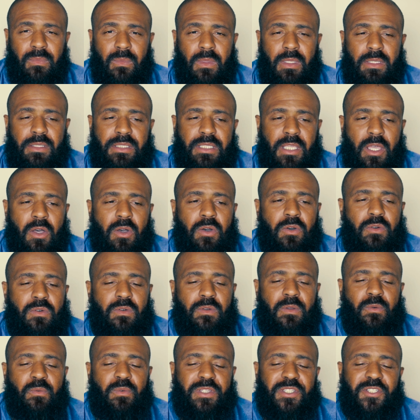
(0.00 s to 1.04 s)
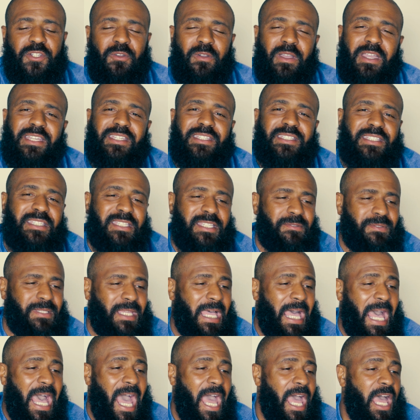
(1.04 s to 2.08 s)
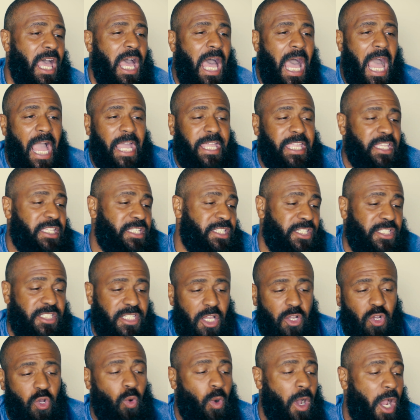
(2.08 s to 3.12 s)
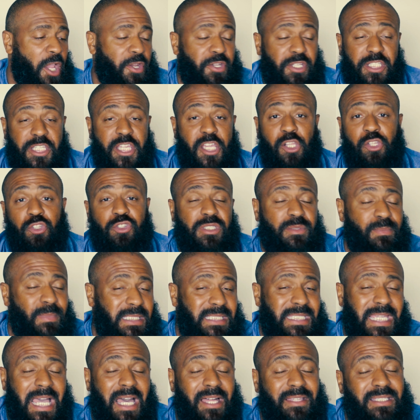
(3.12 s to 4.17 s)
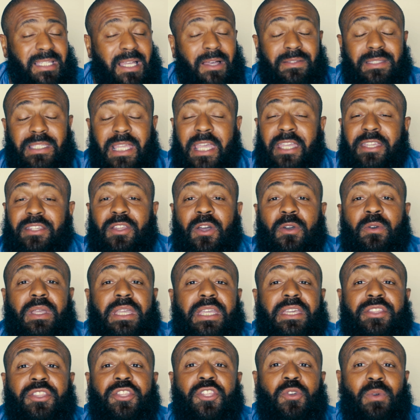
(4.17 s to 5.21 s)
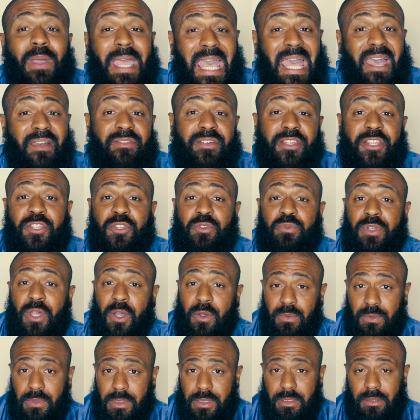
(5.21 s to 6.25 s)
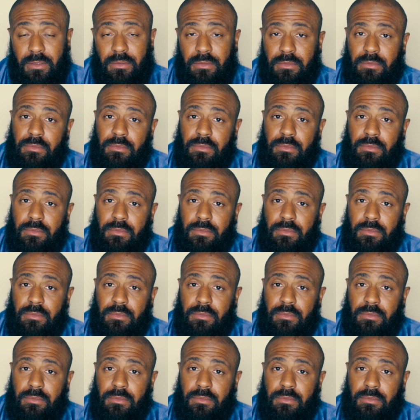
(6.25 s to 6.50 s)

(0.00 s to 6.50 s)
So what's crazy is he was like, I can just acquire this killer's mentality. I was like, no, either you have it or you don't.